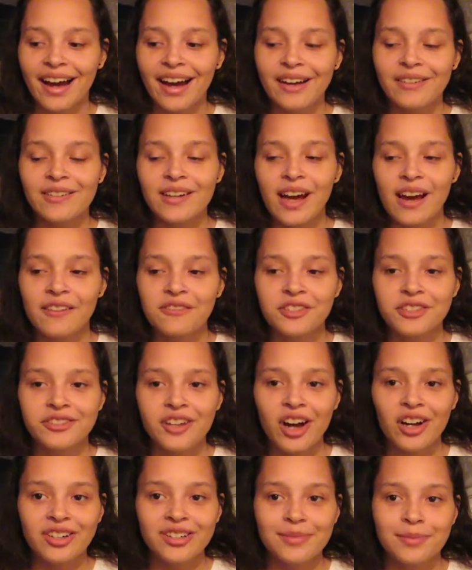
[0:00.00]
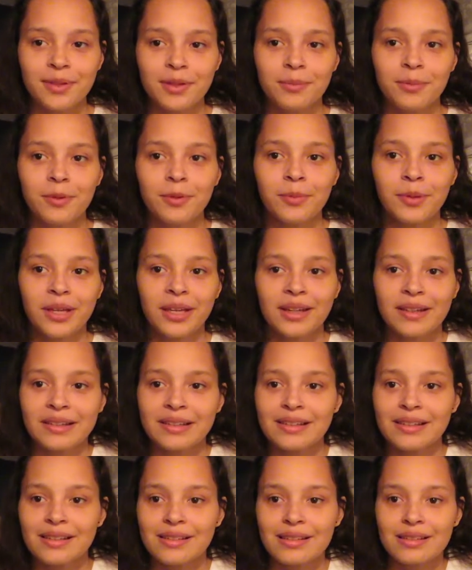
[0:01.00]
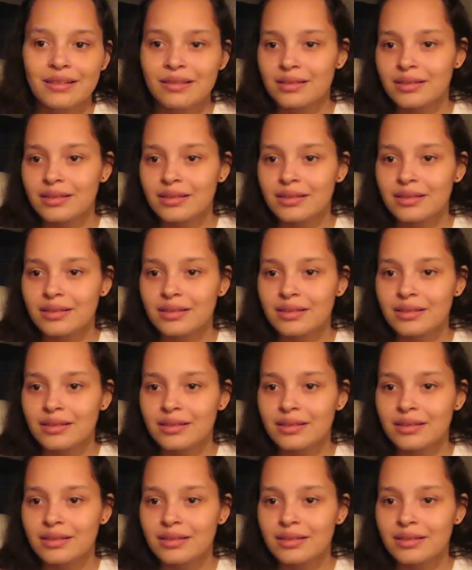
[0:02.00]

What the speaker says: I would have to talk to people, because